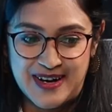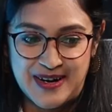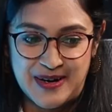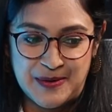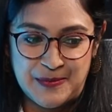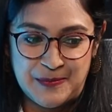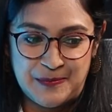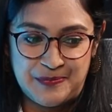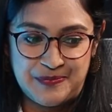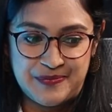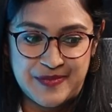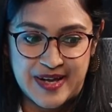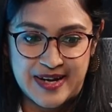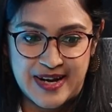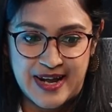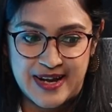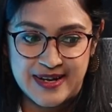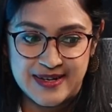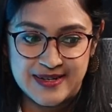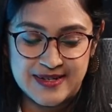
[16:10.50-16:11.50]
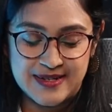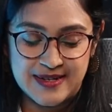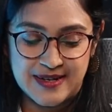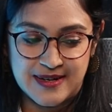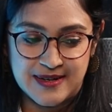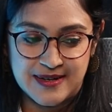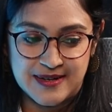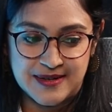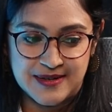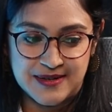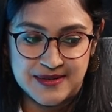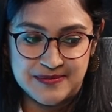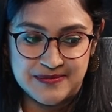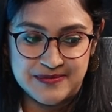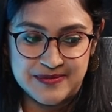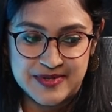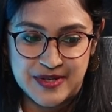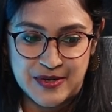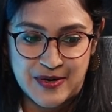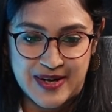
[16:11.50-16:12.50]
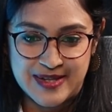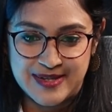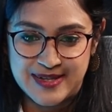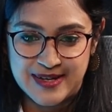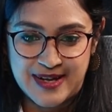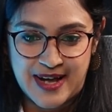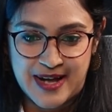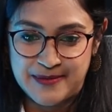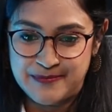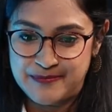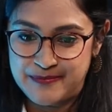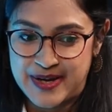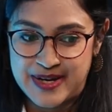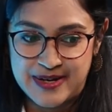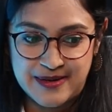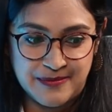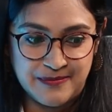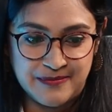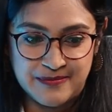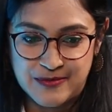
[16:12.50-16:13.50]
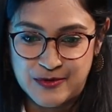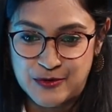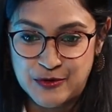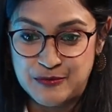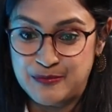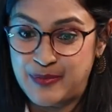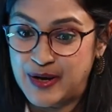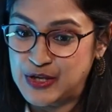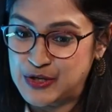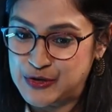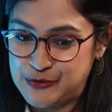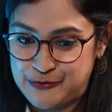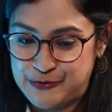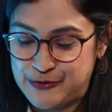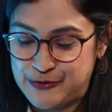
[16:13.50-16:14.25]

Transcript: know, I think I made a good bunch of